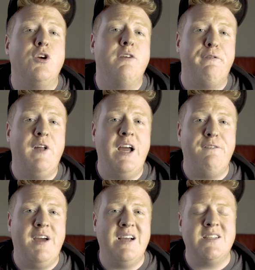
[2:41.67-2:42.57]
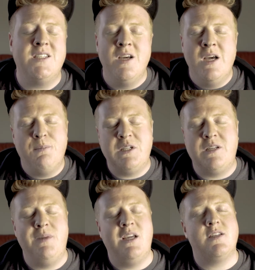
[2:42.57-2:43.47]
you can fly fast, but
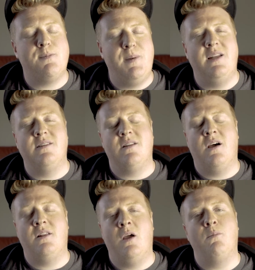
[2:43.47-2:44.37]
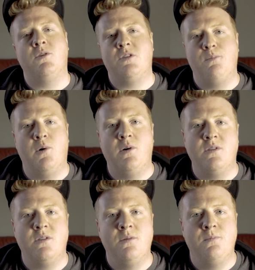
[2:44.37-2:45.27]
to me, speed is not the utmost
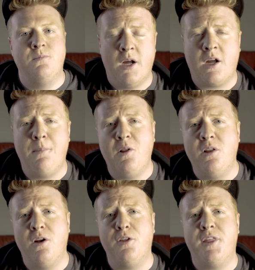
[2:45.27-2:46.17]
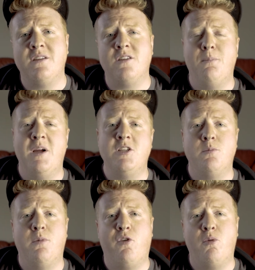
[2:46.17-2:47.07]
importance. A couple of little things I'll
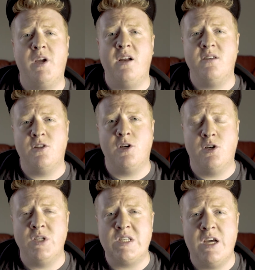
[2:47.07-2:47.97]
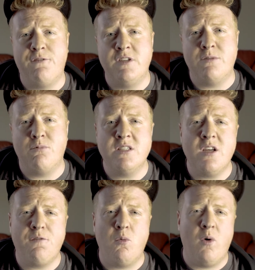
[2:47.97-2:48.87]
mention before we get into the good stuff is it runs
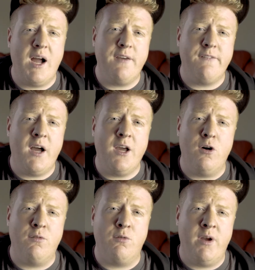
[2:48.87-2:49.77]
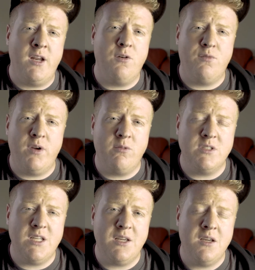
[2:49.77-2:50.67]
off of Wi-Fi over radio
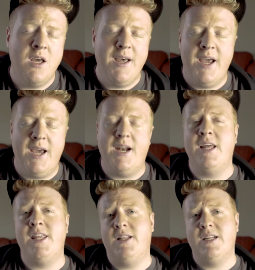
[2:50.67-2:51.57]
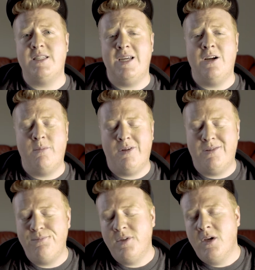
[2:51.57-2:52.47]
frequency, and I think that's
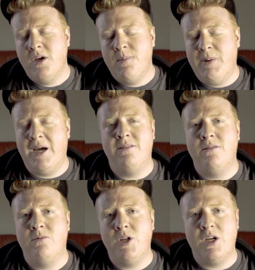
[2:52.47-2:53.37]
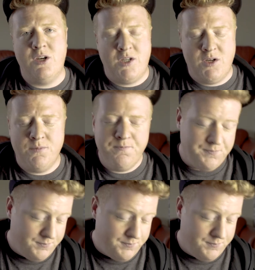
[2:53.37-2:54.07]
terrible, but what are you gonna do?